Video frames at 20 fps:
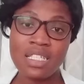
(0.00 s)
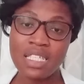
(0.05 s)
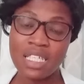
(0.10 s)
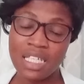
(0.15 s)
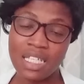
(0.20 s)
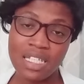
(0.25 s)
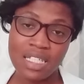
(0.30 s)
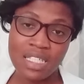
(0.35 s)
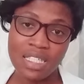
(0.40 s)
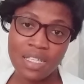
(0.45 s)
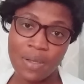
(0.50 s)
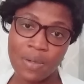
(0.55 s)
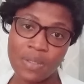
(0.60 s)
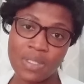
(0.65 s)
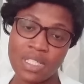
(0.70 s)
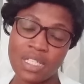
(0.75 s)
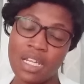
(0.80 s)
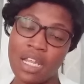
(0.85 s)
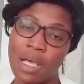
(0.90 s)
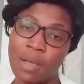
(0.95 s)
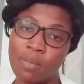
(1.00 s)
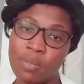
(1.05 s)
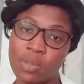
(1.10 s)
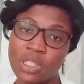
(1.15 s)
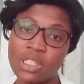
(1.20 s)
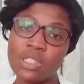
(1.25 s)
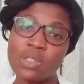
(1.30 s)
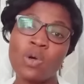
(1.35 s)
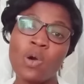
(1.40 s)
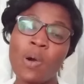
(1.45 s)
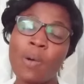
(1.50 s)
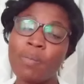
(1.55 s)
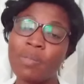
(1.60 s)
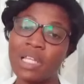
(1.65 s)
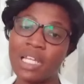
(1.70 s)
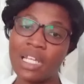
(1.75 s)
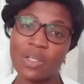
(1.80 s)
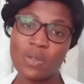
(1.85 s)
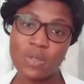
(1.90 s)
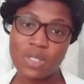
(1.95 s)
skin cells in our body called
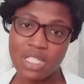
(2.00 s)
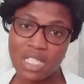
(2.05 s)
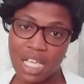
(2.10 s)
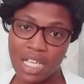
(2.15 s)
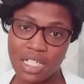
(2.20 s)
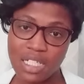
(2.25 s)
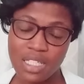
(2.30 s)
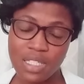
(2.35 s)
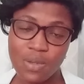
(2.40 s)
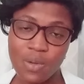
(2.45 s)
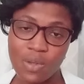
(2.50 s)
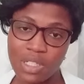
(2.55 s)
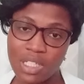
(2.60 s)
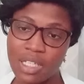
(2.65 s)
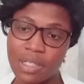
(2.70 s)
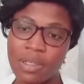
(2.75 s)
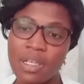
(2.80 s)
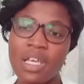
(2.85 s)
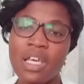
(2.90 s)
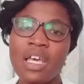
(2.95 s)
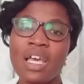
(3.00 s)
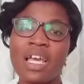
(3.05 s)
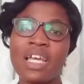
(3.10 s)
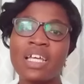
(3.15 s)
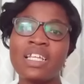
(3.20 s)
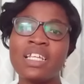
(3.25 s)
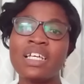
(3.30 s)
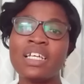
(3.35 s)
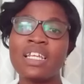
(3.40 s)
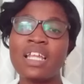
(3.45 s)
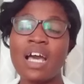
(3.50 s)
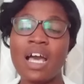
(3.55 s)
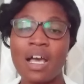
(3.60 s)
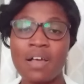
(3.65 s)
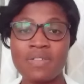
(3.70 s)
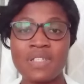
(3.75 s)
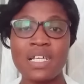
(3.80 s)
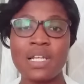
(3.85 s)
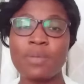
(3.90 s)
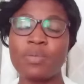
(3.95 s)
melanocytes, okay? And then
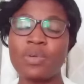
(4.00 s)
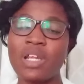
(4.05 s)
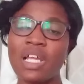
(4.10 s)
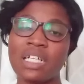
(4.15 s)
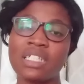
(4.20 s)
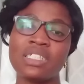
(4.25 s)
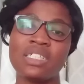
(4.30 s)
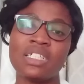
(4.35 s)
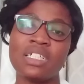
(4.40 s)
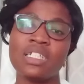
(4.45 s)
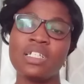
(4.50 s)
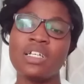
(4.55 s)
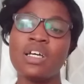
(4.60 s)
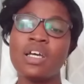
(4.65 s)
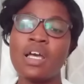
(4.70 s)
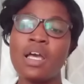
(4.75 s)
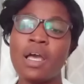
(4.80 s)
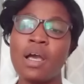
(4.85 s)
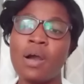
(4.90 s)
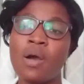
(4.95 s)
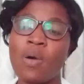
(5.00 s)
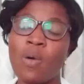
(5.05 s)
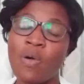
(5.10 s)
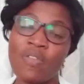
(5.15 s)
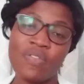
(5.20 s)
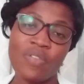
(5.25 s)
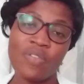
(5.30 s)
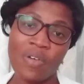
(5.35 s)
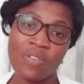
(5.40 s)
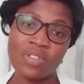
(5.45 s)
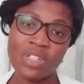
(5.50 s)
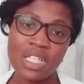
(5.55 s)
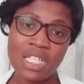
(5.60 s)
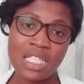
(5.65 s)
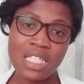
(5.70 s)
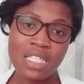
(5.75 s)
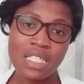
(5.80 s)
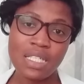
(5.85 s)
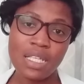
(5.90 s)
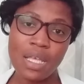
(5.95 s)
after the production of
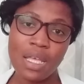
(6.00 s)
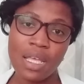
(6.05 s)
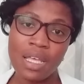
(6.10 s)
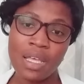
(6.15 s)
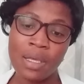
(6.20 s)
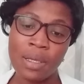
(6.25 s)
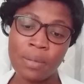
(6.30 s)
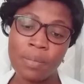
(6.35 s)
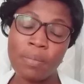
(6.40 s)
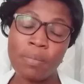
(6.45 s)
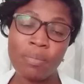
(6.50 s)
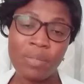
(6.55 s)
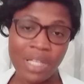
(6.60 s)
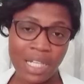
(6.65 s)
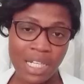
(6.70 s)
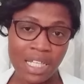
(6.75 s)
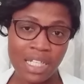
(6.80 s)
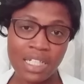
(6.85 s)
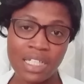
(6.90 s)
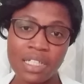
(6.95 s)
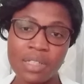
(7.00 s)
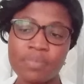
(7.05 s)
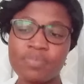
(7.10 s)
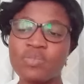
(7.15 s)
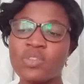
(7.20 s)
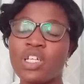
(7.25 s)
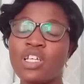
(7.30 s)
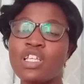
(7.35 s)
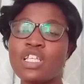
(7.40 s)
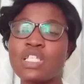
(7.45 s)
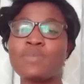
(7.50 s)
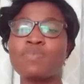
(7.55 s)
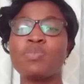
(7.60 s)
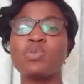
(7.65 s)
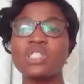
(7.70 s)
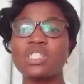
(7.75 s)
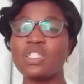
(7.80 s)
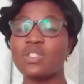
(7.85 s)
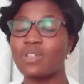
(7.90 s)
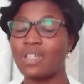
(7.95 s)
this melanin, it is
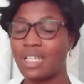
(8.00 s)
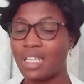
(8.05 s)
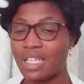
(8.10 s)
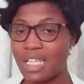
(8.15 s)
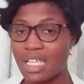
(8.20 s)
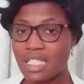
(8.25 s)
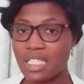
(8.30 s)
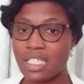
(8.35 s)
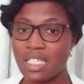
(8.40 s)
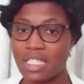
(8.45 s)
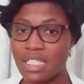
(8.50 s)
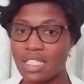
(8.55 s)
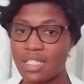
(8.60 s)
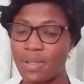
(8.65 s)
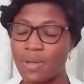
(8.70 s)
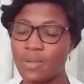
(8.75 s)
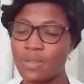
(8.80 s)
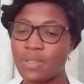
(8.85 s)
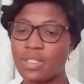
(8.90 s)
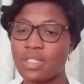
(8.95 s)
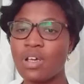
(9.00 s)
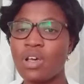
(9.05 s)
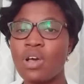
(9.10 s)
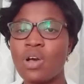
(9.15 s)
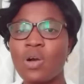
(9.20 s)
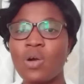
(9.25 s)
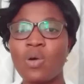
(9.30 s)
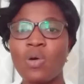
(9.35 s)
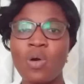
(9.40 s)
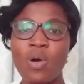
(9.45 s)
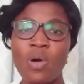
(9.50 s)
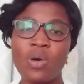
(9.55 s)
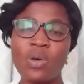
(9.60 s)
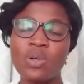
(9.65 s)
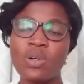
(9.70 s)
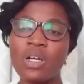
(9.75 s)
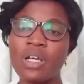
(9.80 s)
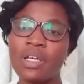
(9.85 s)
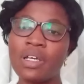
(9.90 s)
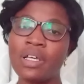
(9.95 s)
pushed into another skin cells
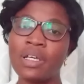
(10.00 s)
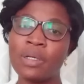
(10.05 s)
called